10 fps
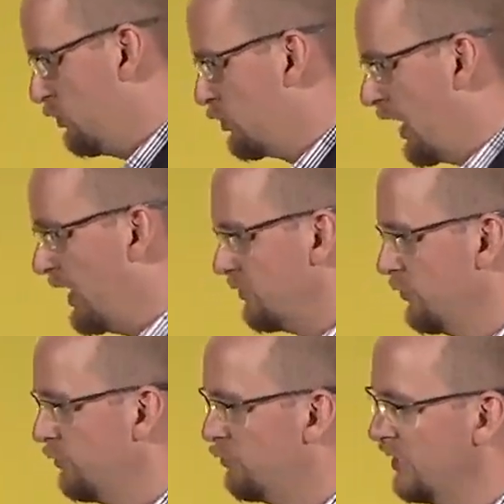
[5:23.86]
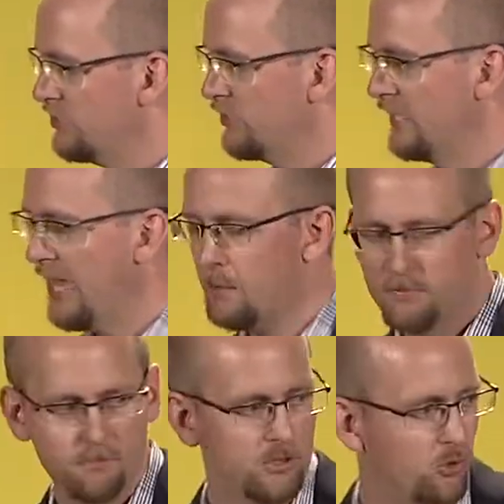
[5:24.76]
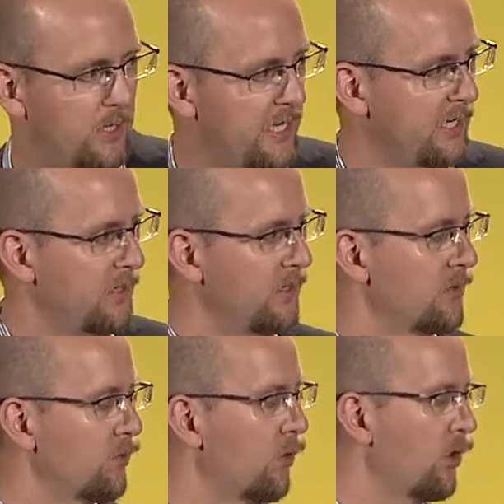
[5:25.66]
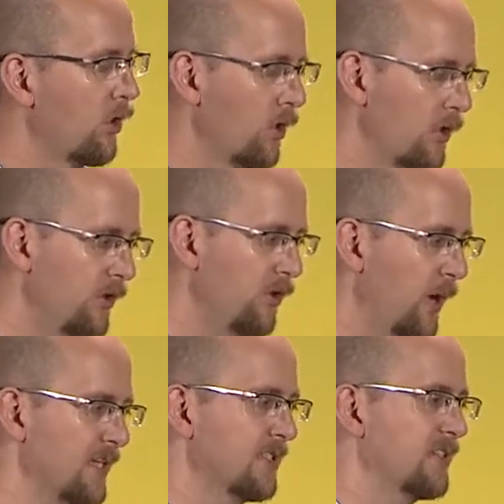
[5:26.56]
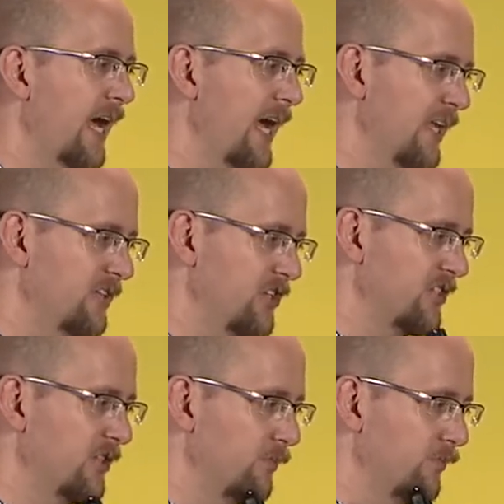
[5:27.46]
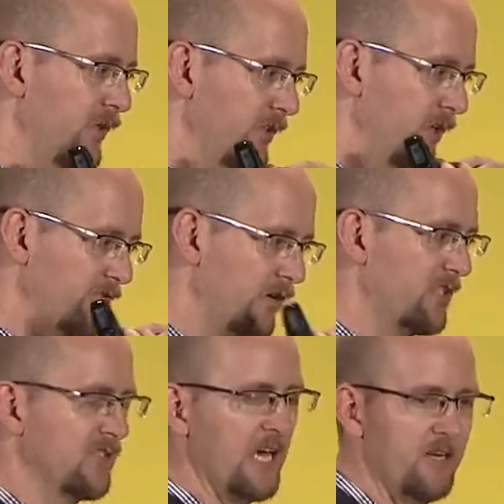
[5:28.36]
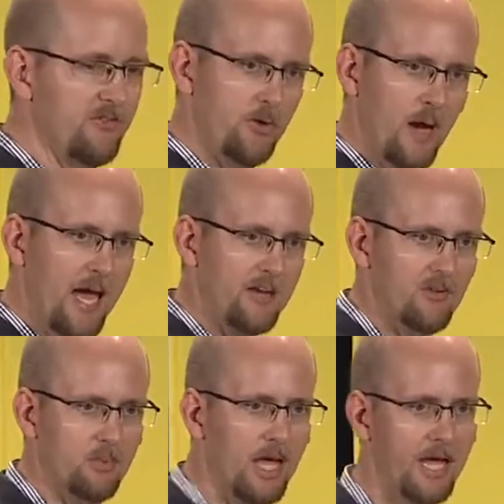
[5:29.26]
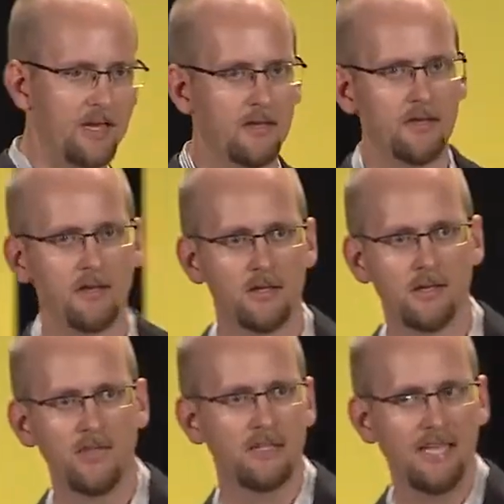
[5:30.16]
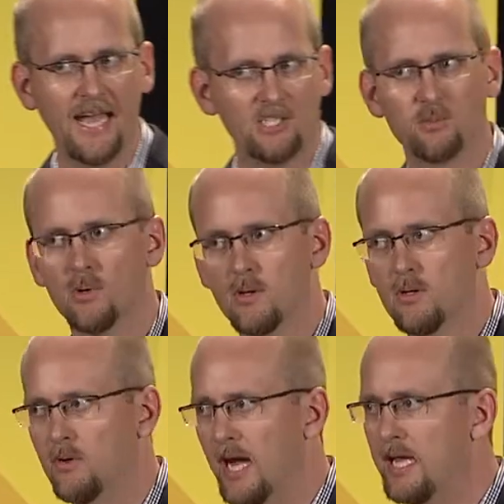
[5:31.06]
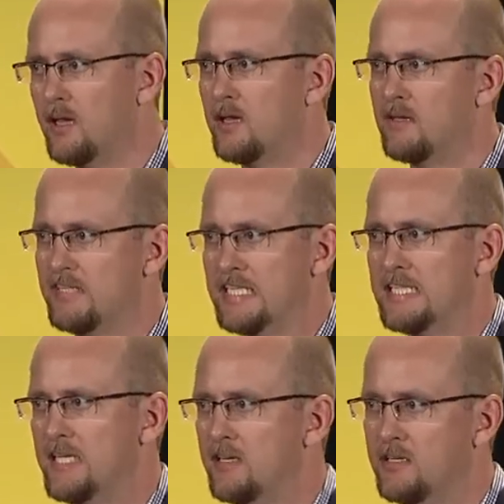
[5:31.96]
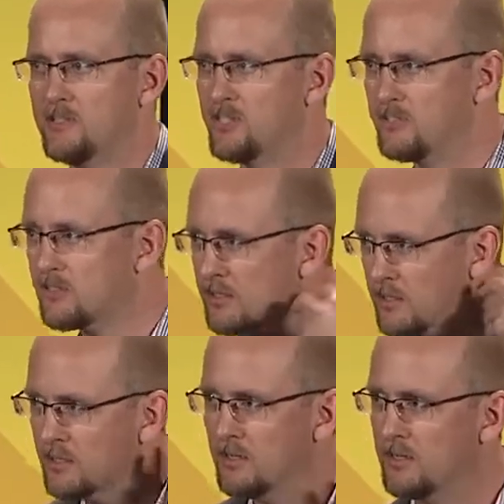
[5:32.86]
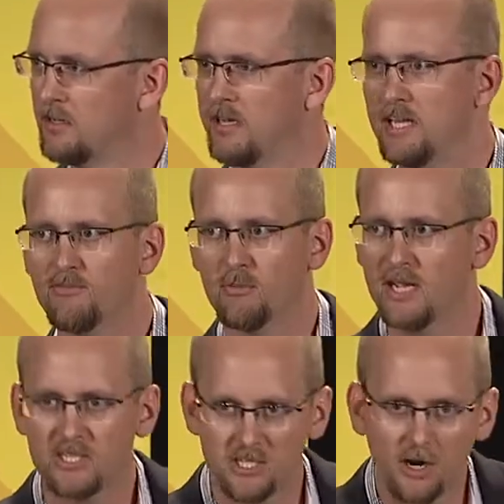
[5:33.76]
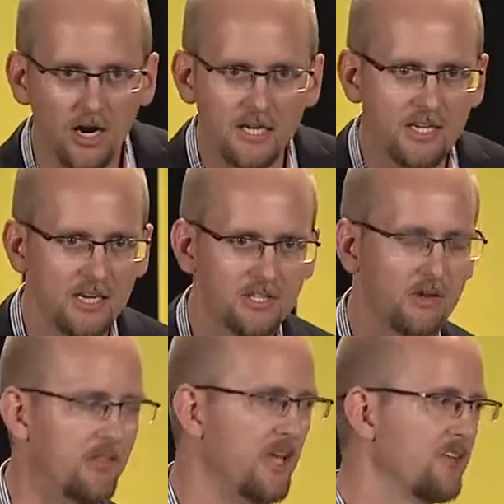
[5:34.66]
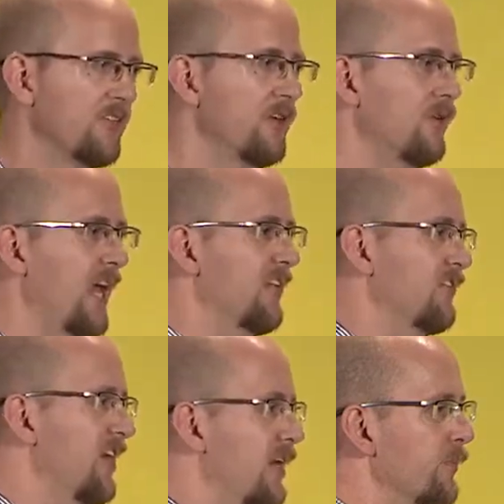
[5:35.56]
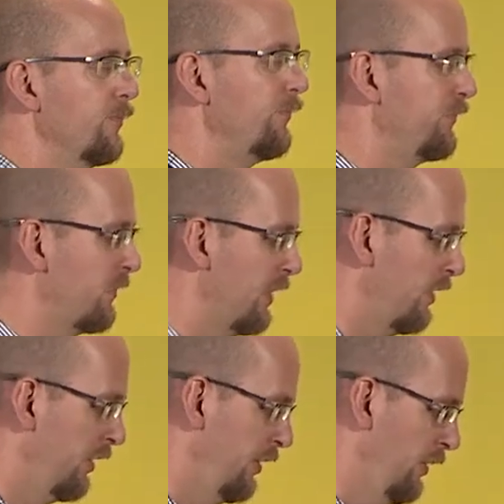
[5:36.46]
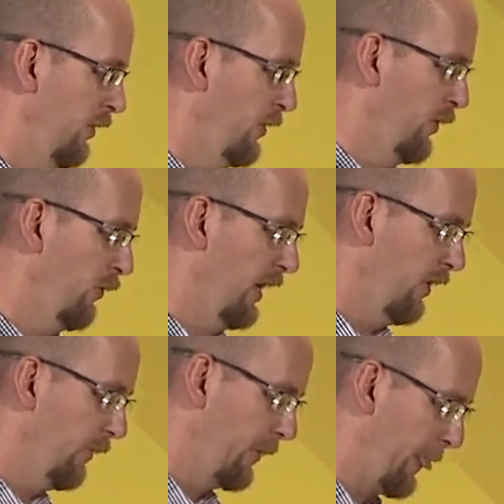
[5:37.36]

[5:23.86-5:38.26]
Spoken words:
trying to bridge the gap between, well, UX design is just, service design is UX applied to the intangible, right? It's easy. You just information architecture things that you can't see. Well,